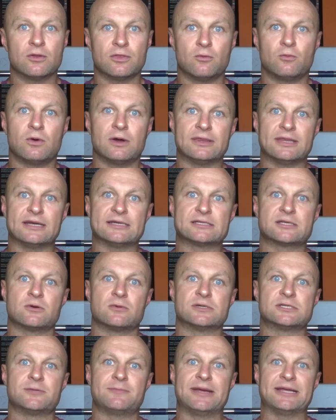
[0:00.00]
are the one that is
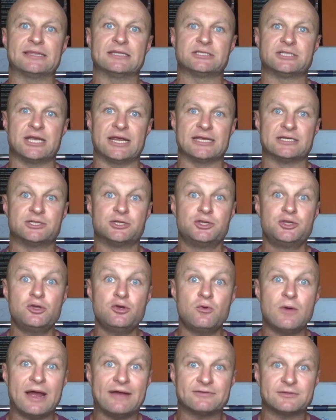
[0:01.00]
going to make the change.
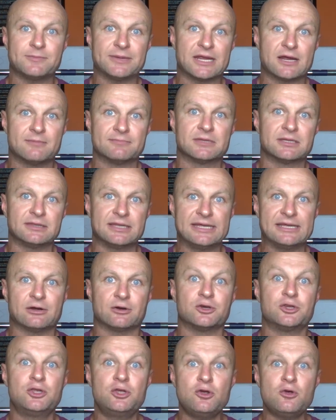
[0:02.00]
You have to become the
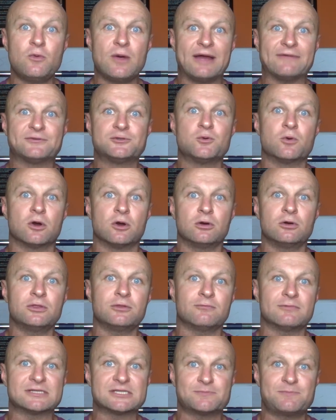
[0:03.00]
leader. You have to earn
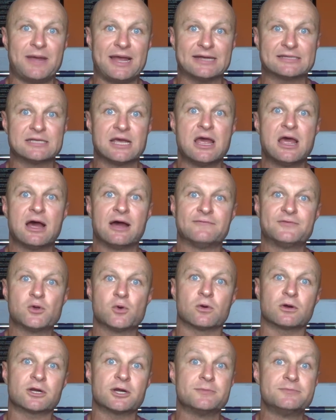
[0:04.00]
the respect of
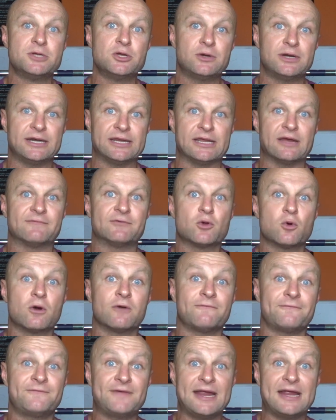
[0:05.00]
your community, of
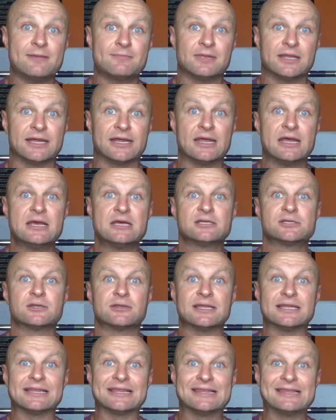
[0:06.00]
your family, so
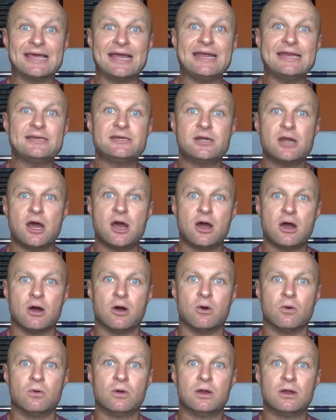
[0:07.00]
that they
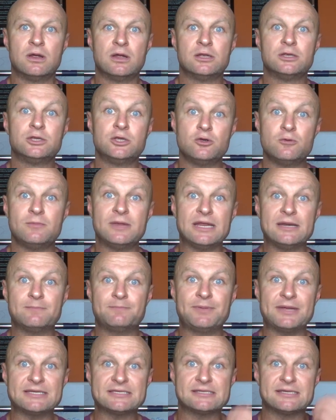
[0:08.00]
know you mean
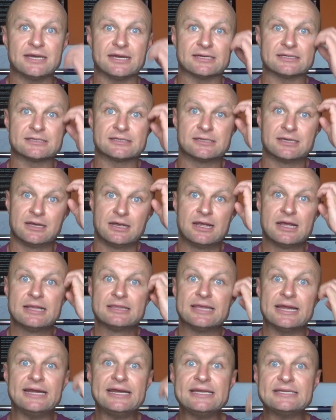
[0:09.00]
business.
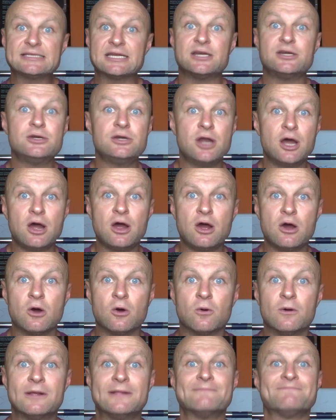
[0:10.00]
They need to
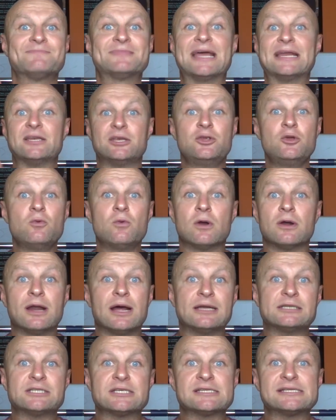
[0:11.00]
know that you are
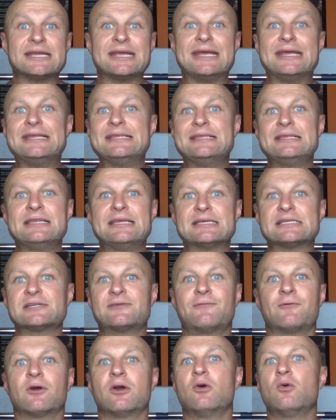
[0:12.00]
not just in
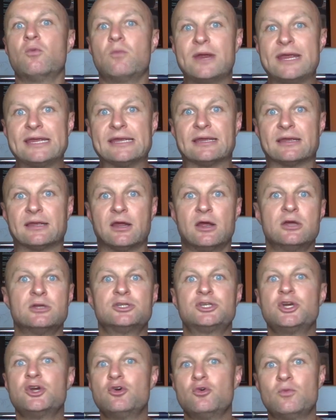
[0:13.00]
this for a week,
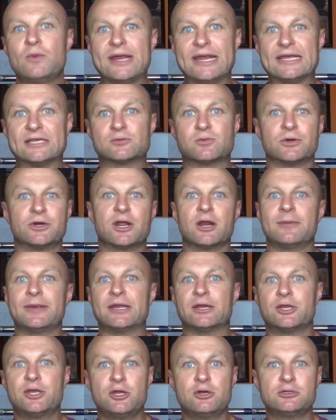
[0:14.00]
2 weeks, where you're gonna be
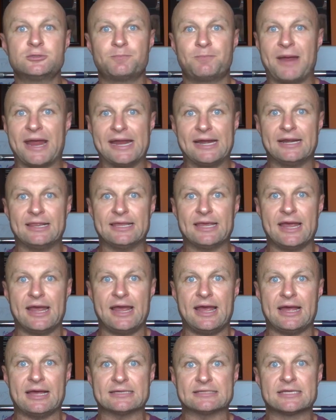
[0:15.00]
a huge pain in the
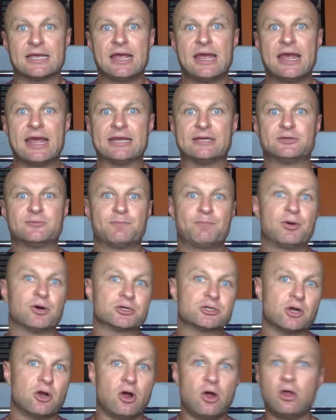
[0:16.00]
ass and
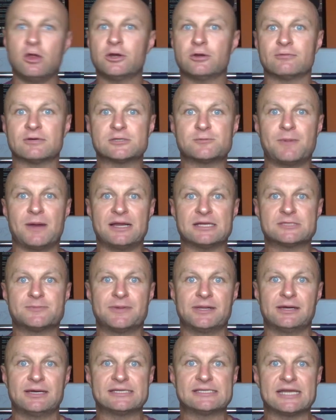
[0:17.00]
push all your
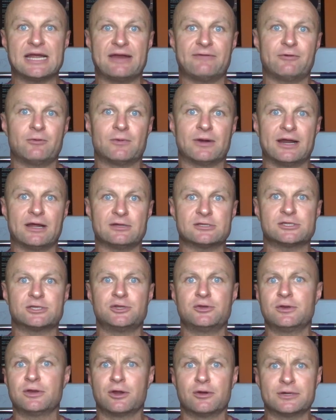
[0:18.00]
responsibilities to everyone else so
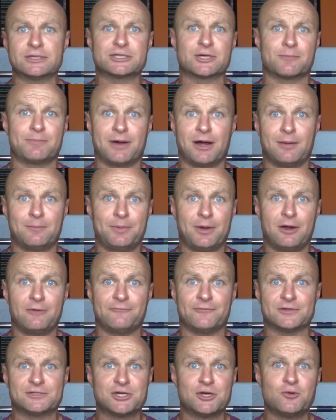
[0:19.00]
you can go get your pump on
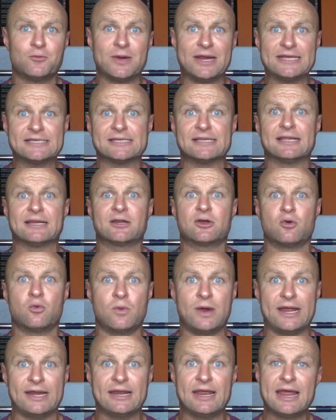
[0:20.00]
for 2 weeks and then
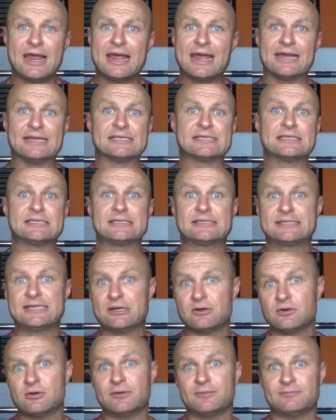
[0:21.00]
quit and
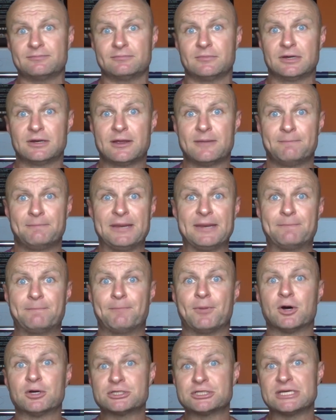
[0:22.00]
still be
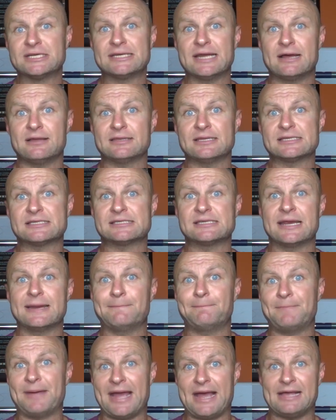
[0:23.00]
pushing down this
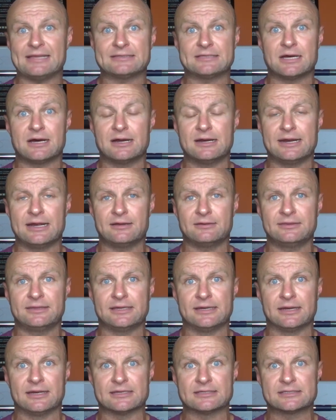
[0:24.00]
same path to
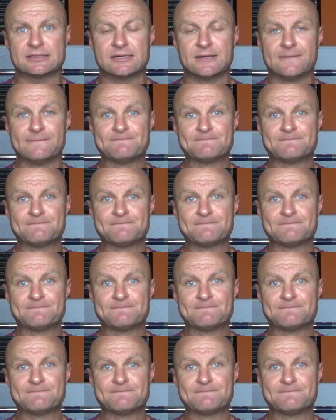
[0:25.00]
unhealthiness.